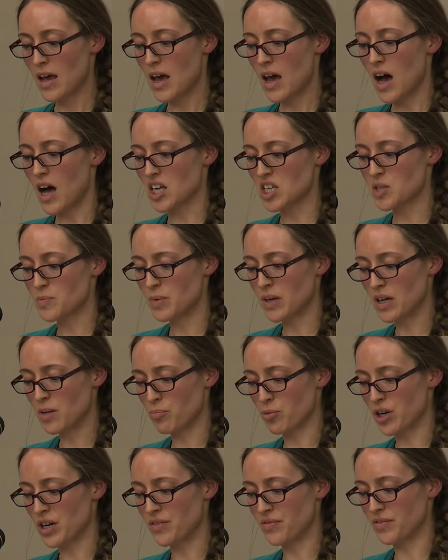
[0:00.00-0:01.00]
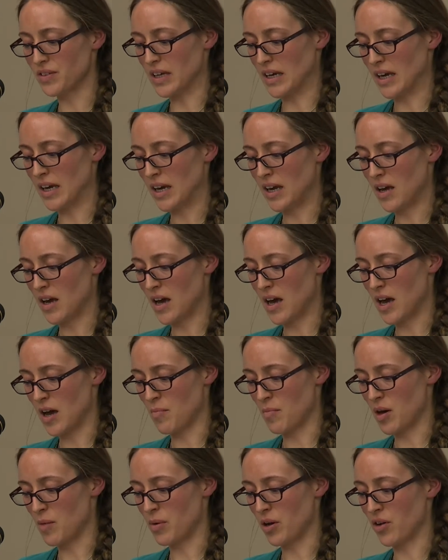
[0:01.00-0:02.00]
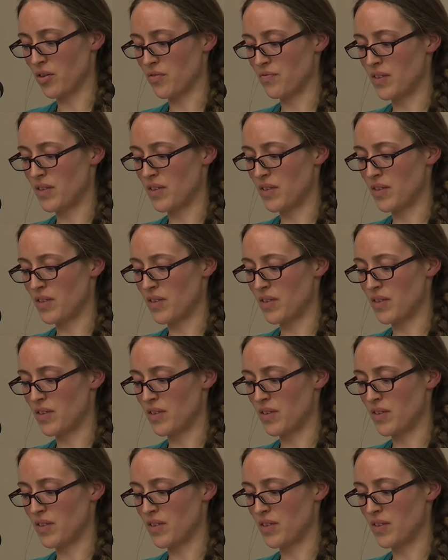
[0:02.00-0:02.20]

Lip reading: I'll speak briefly about